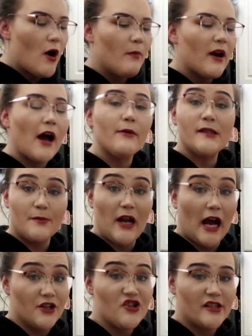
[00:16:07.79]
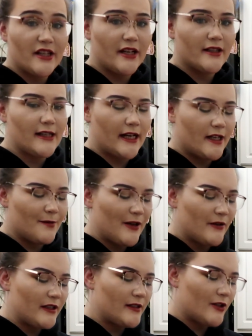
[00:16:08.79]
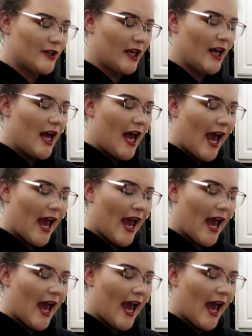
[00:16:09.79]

but I was obnoxious obnoxiously excited about this hoodie